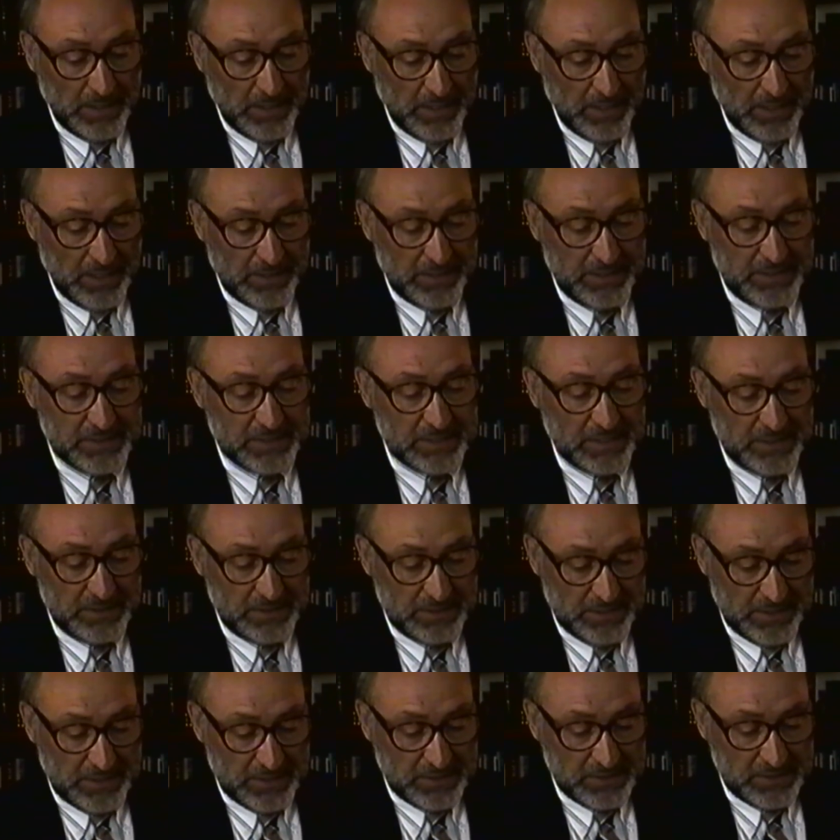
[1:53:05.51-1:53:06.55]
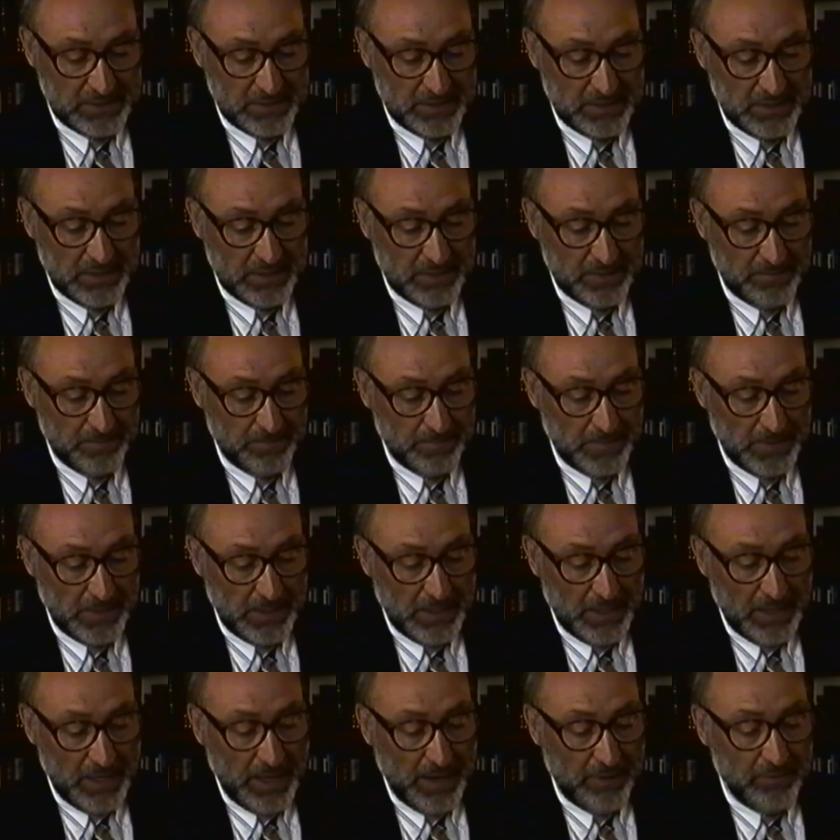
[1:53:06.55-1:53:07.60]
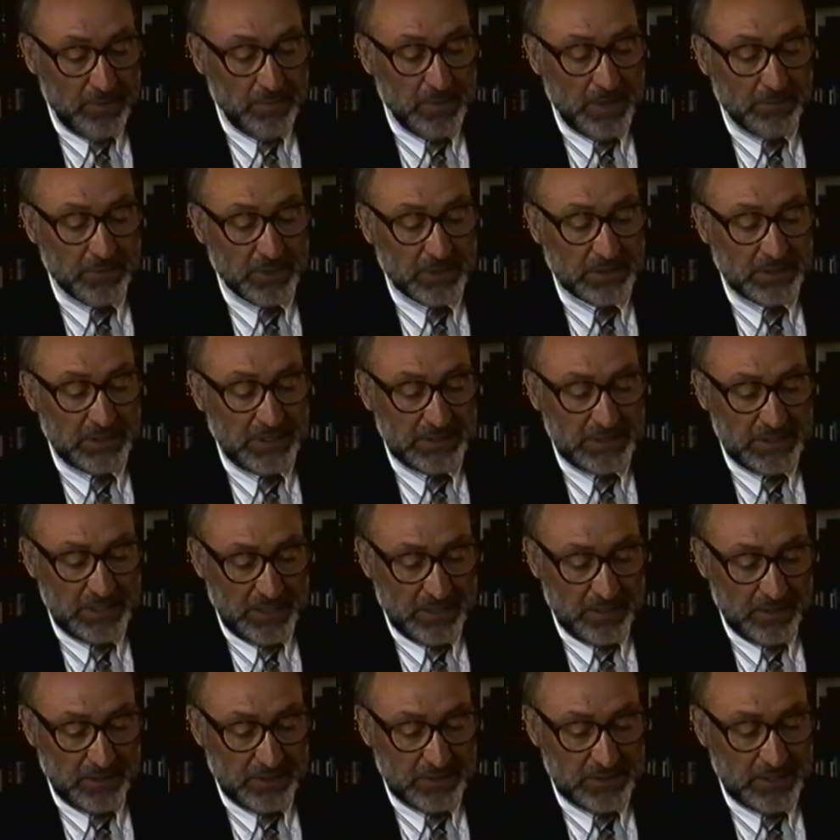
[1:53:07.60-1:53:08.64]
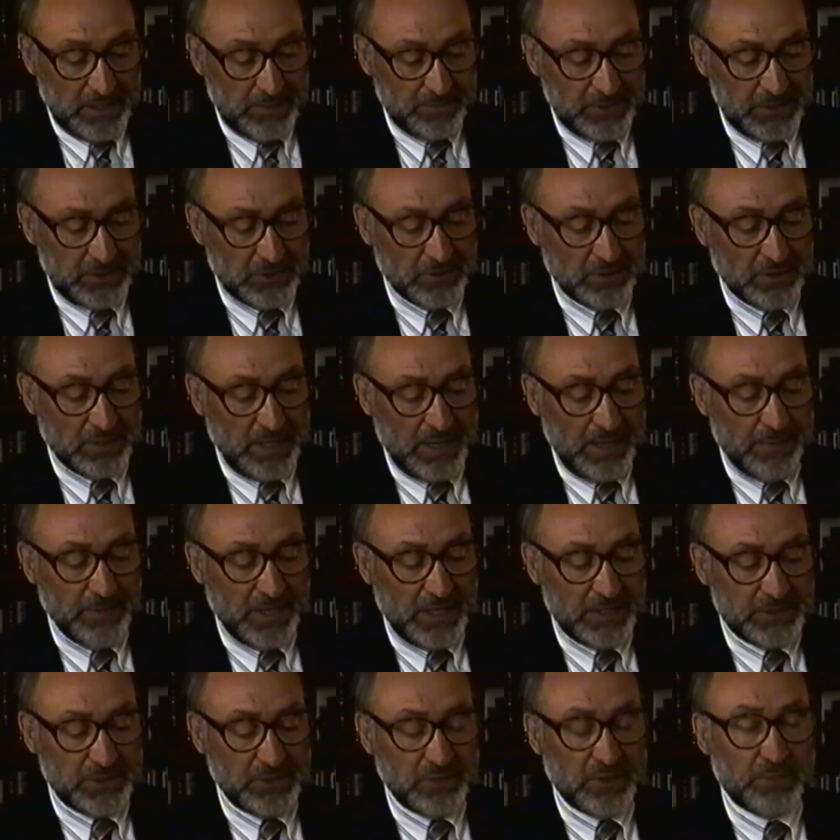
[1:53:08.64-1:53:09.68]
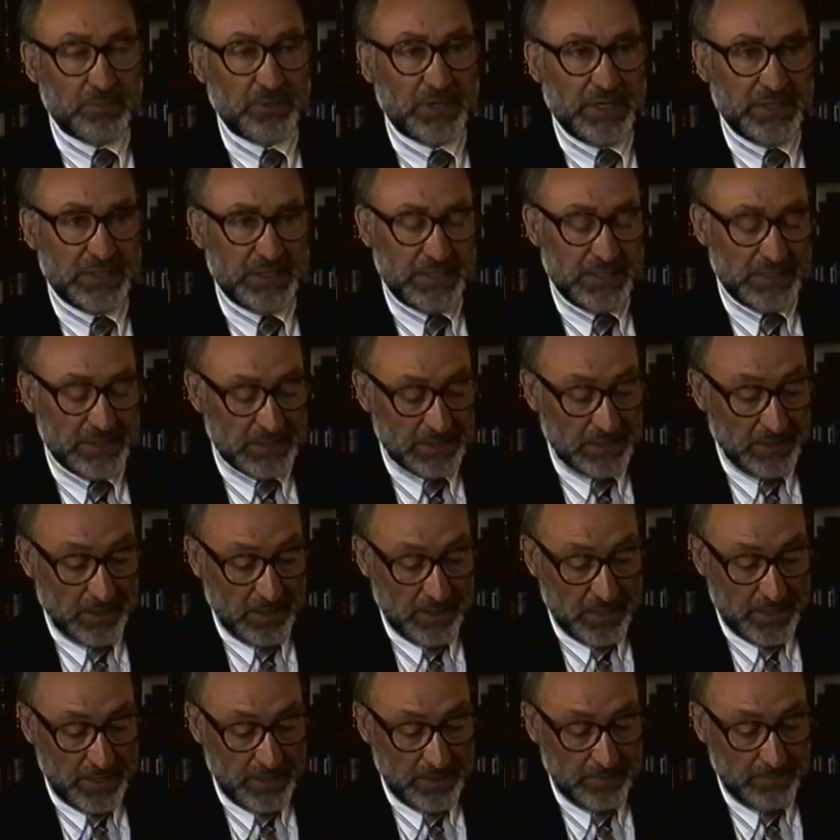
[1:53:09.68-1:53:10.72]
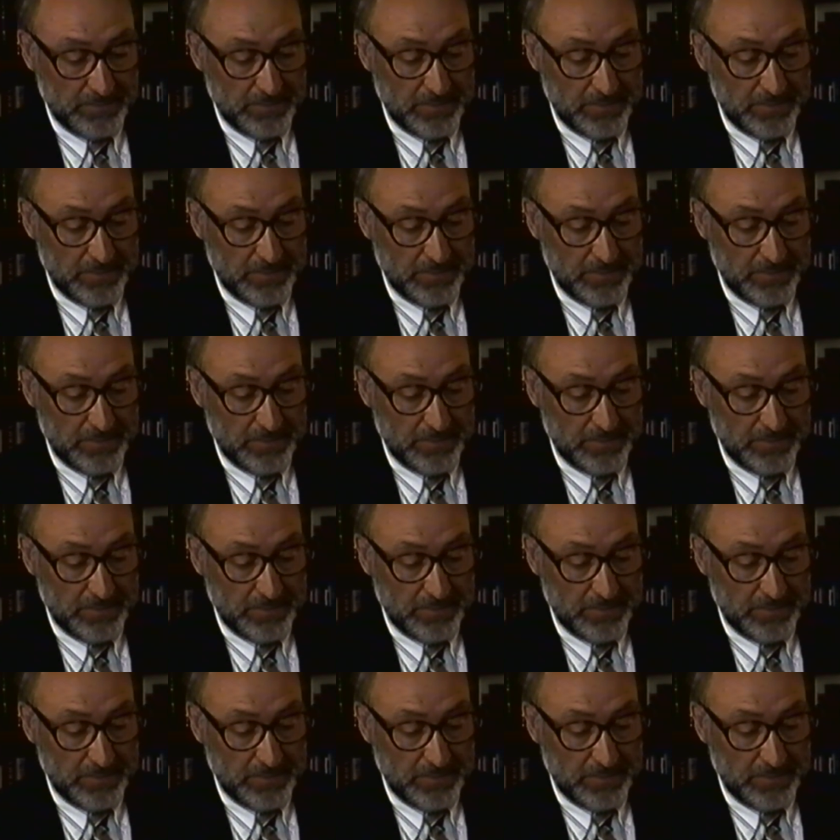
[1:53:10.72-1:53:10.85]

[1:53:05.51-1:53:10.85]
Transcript: And he says this, I remember Clint Hill attempting to climb onto the president's car.